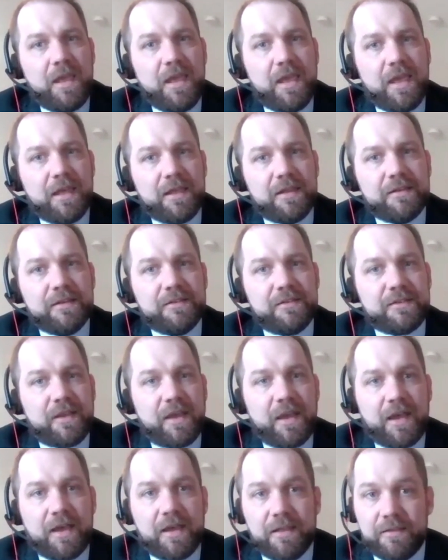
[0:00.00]
And
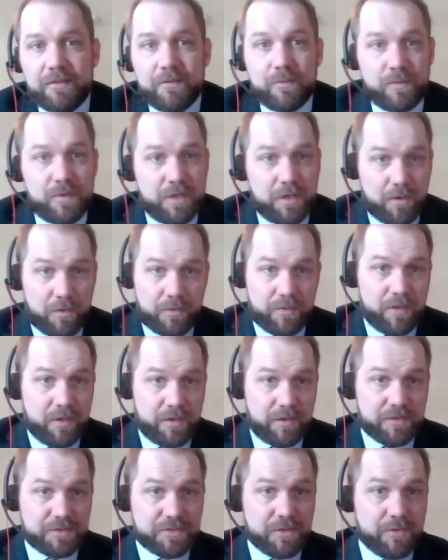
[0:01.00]
they're
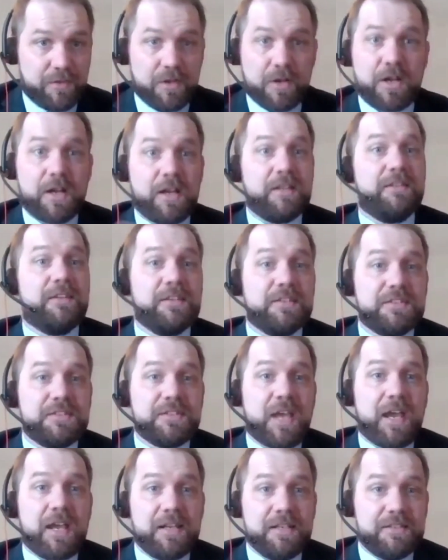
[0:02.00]
going to
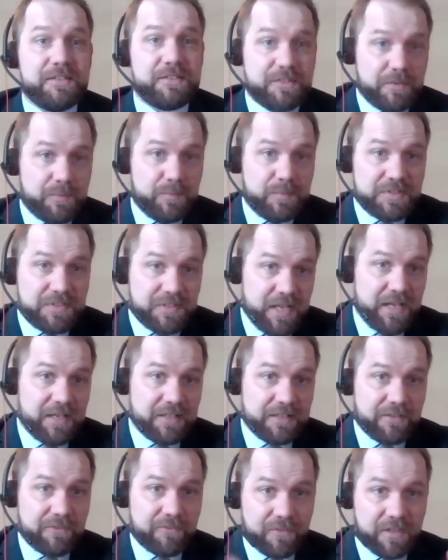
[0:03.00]
decide
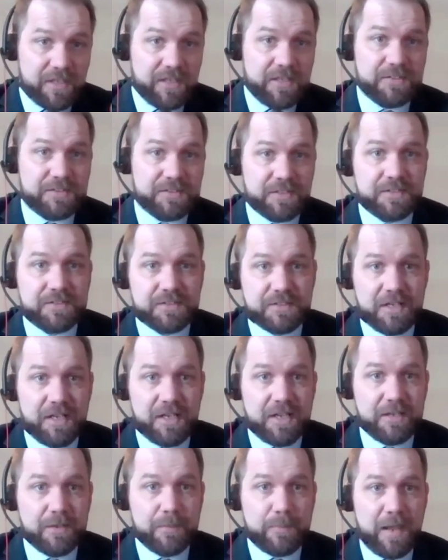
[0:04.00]
substantively, is this an
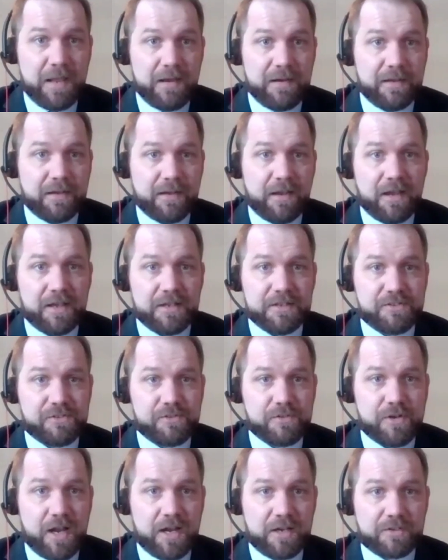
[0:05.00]
independent
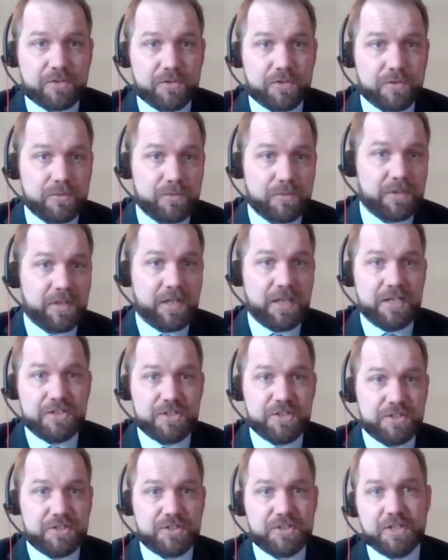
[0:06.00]
contractor
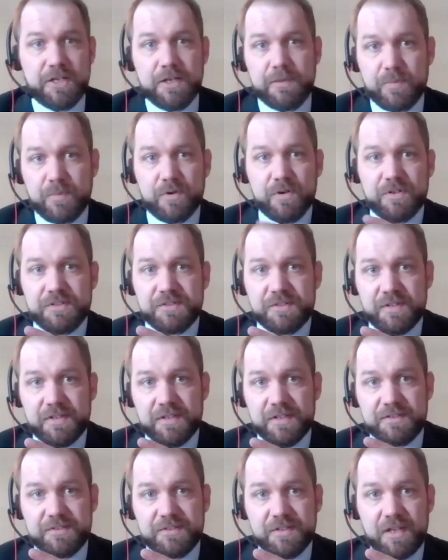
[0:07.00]
relationship or is
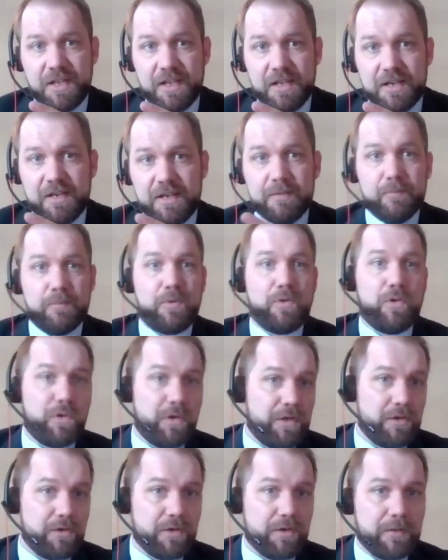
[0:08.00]
this an
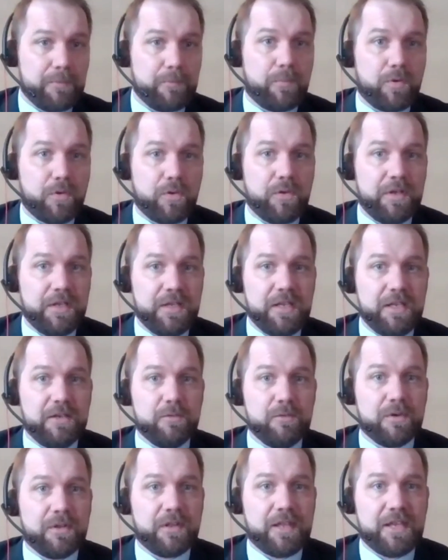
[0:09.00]
employer employee
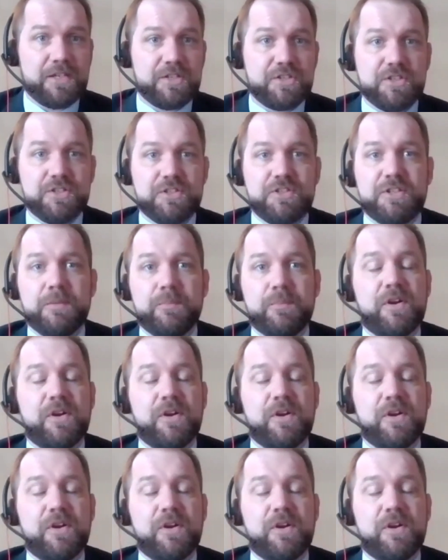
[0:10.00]
relationship?